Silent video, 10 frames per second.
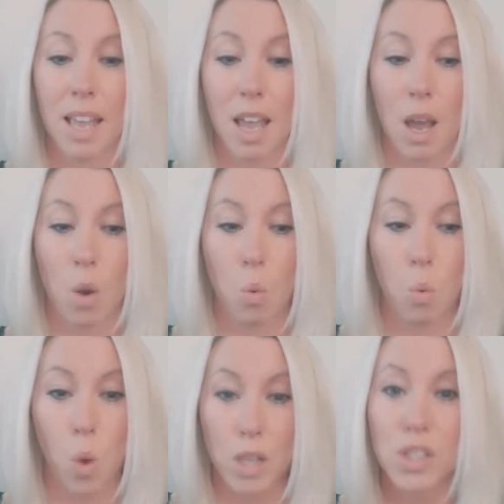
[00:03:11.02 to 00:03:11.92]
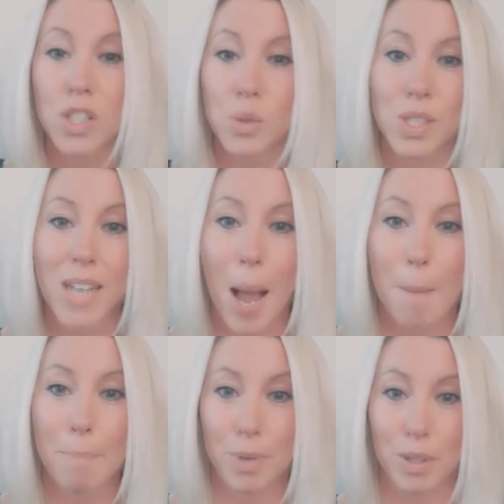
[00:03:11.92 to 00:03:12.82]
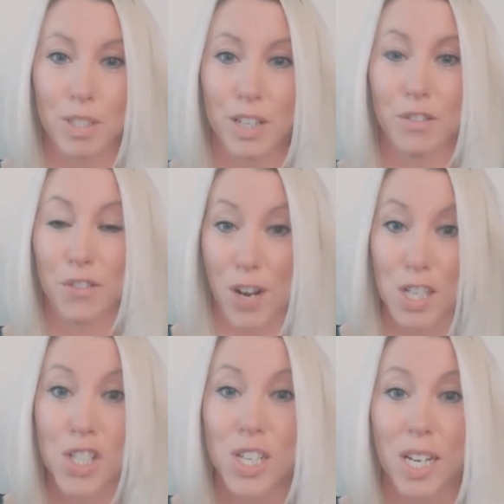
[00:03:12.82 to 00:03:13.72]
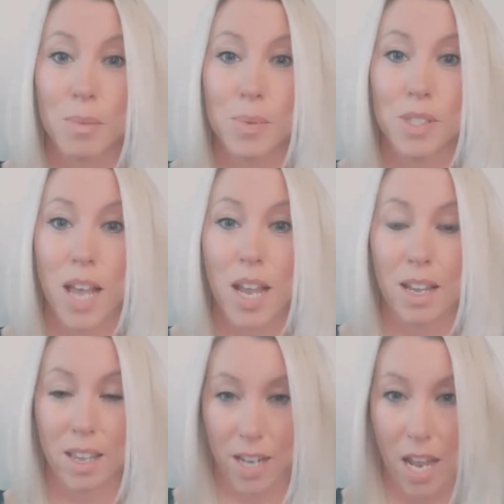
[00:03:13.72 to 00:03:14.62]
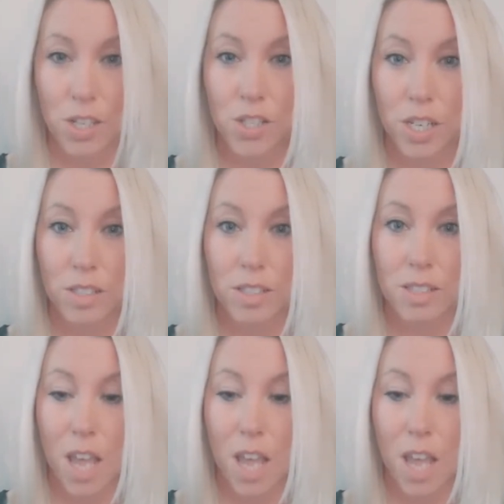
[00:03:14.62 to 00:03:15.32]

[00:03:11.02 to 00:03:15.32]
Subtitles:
once you start building friendships and connections,